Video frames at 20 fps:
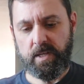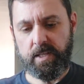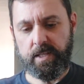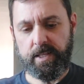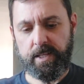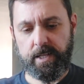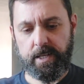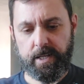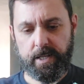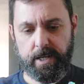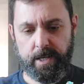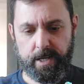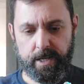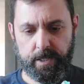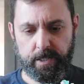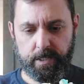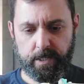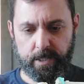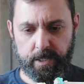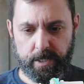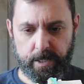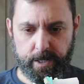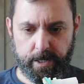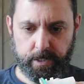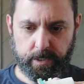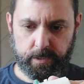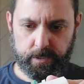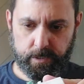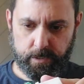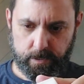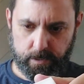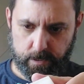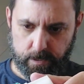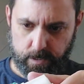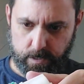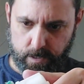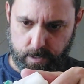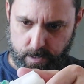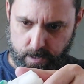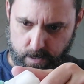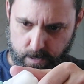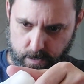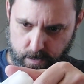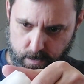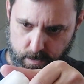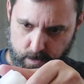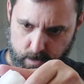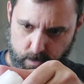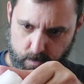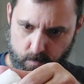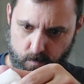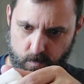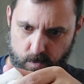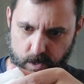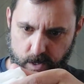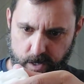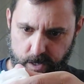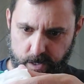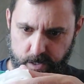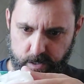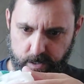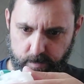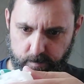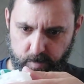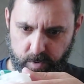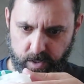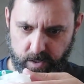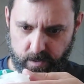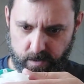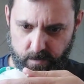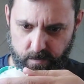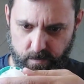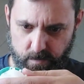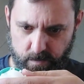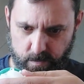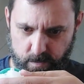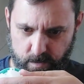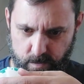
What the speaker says: then the head connects right up here.